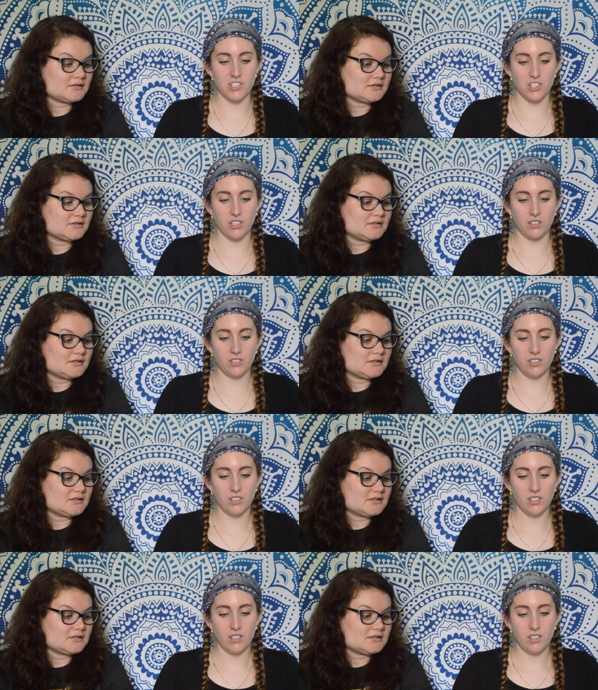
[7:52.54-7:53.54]
Speaker 1: too.
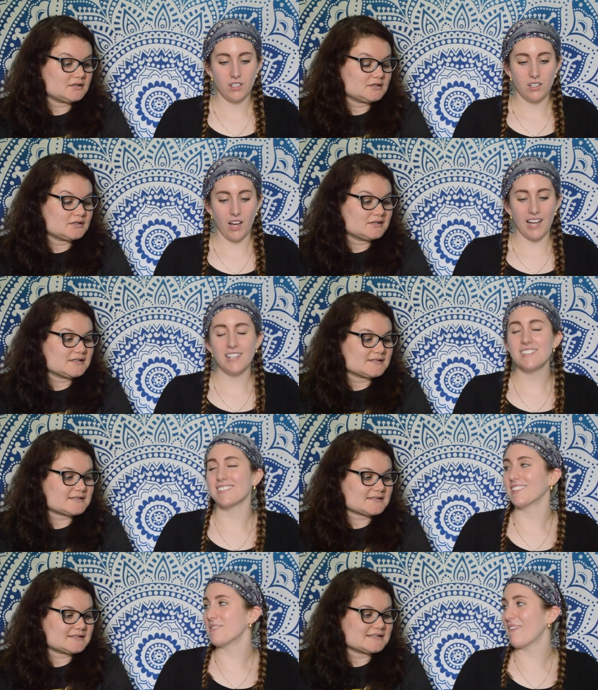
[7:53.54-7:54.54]
Speaker 2: I had
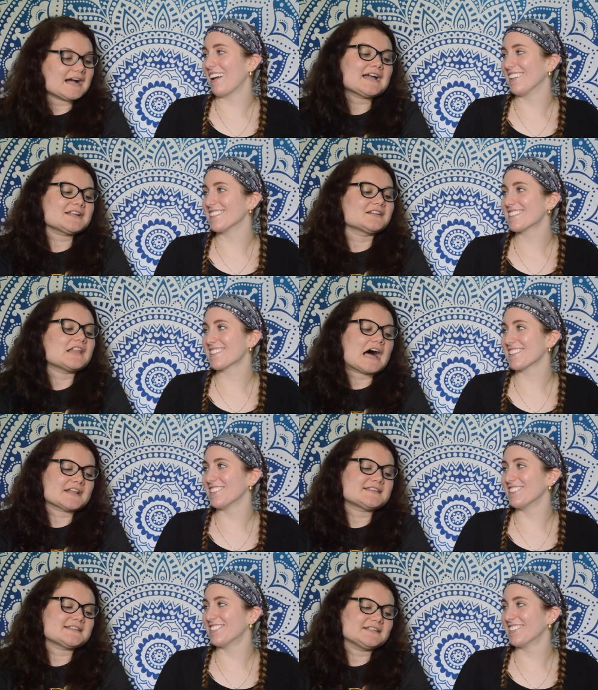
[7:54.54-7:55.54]
Silly Bands.
Speaker 1: I had a
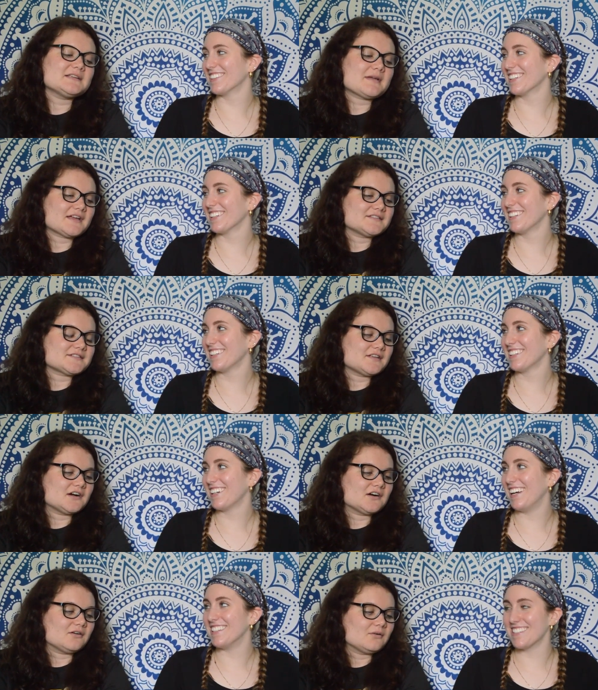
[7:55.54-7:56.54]
lot too. of Silly Bands
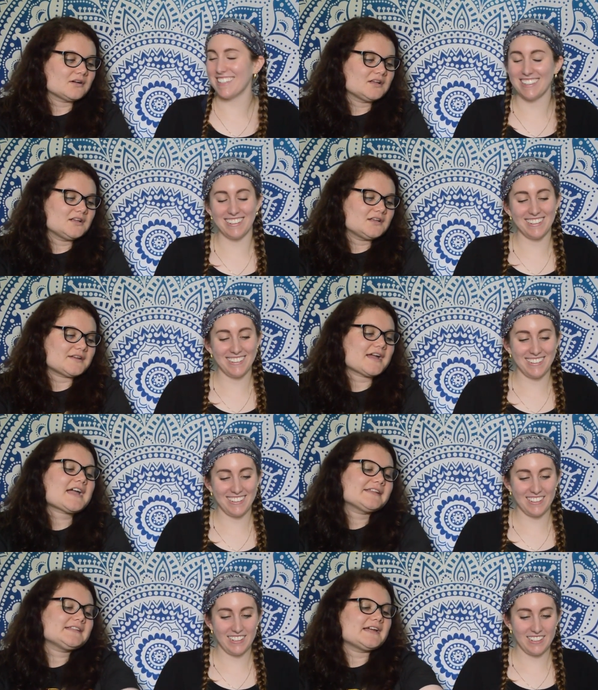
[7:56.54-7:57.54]
though. I did. And I
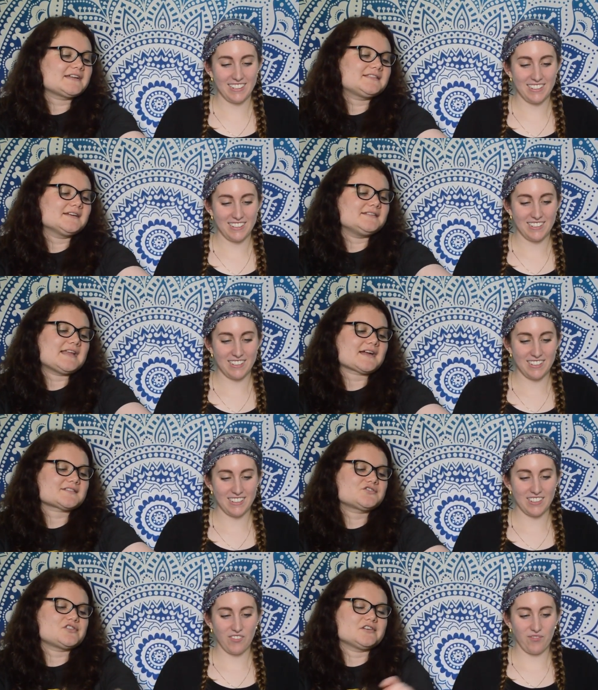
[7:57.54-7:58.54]
had like the
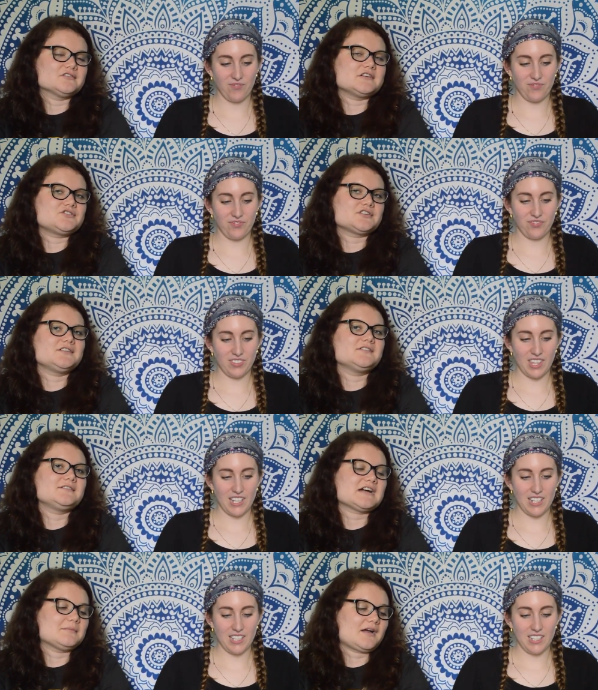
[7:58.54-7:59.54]
next
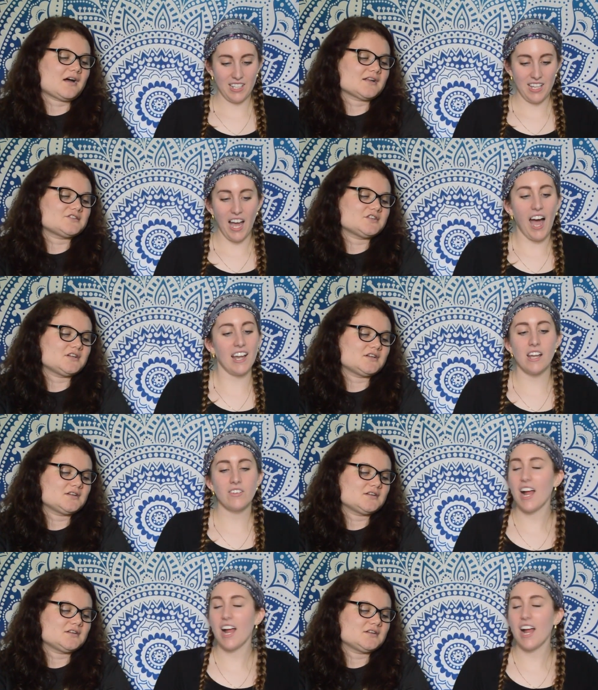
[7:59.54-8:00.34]
generation Tamagotchi. I never